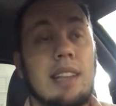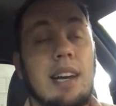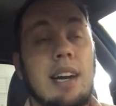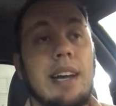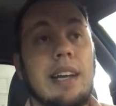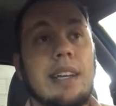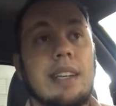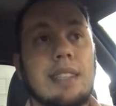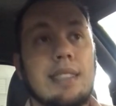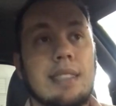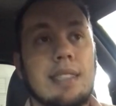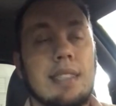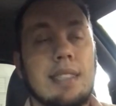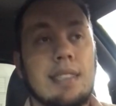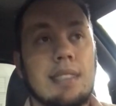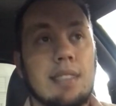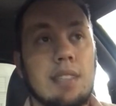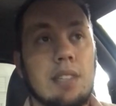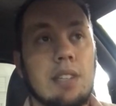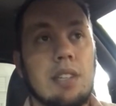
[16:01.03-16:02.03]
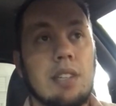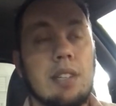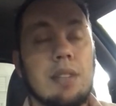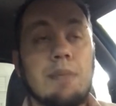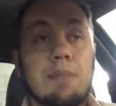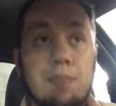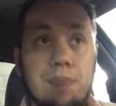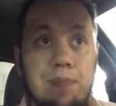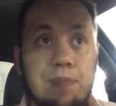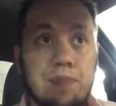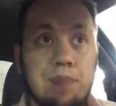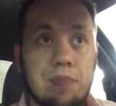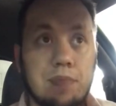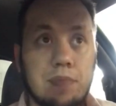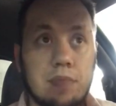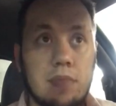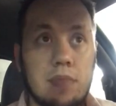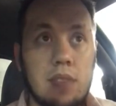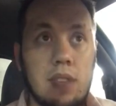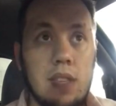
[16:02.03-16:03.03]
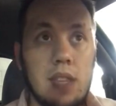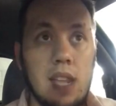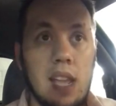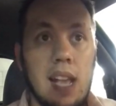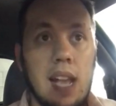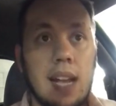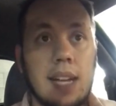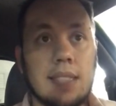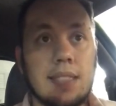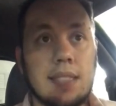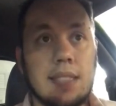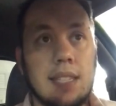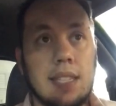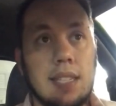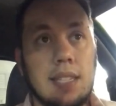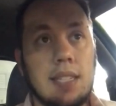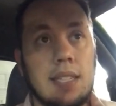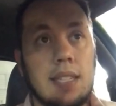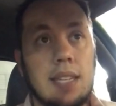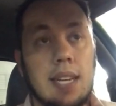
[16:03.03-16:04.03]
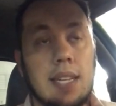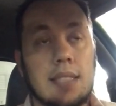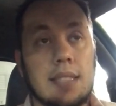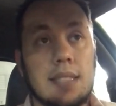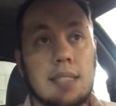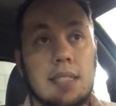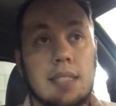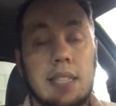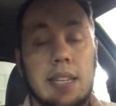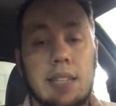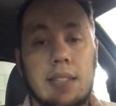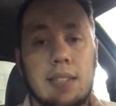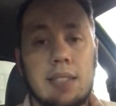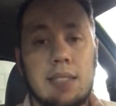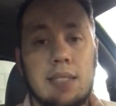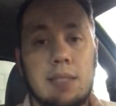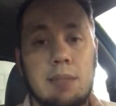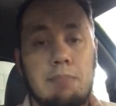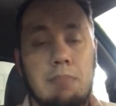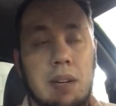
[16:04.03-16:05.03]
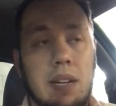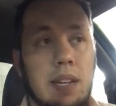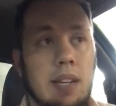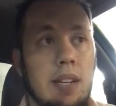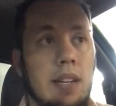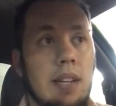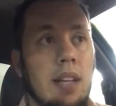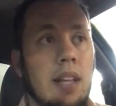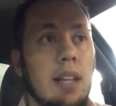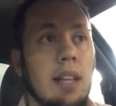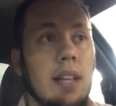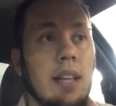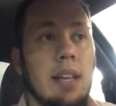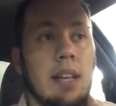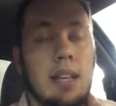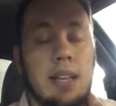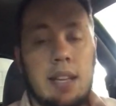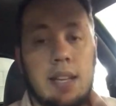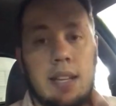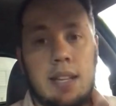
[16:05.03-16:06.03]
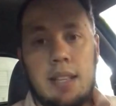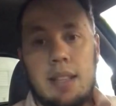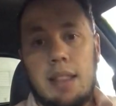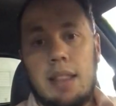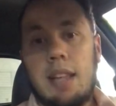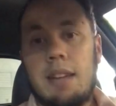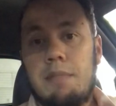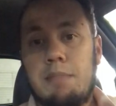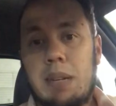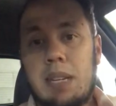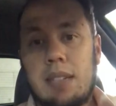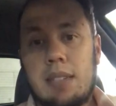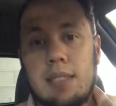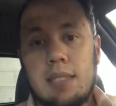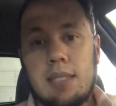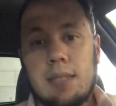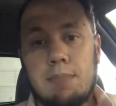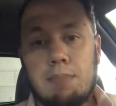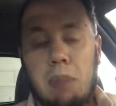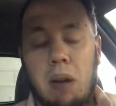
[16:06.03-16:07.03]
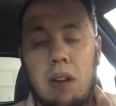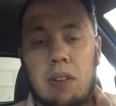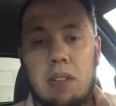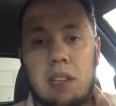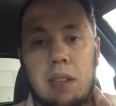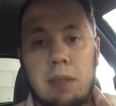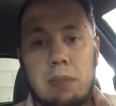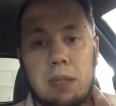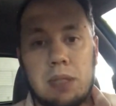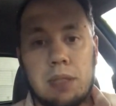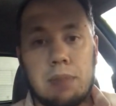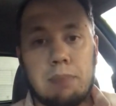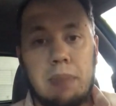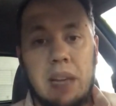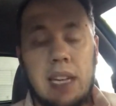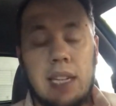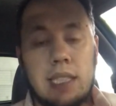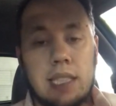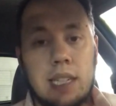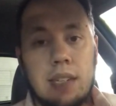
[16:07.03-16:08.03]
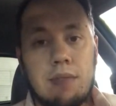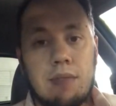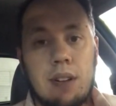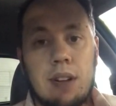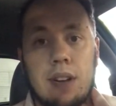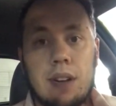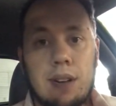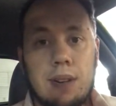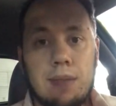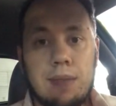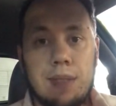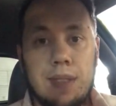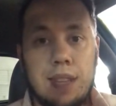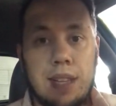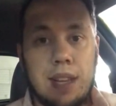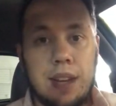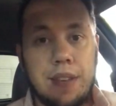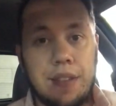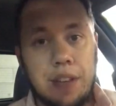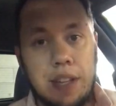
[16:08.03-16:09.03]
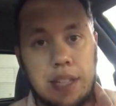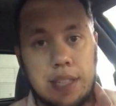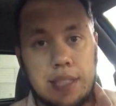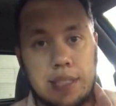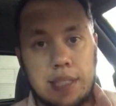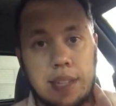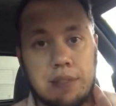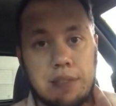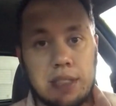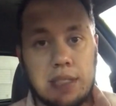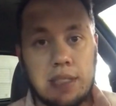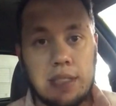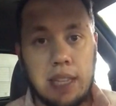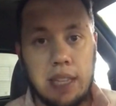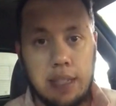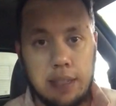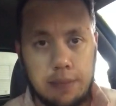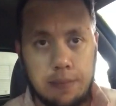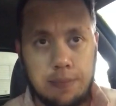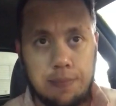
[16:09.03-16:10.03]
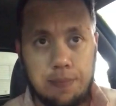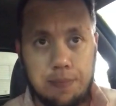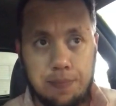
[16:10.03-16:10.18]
line isn't as good as the Steelers, but Lev Bell is probably the most patient runner the NFL has ever seen.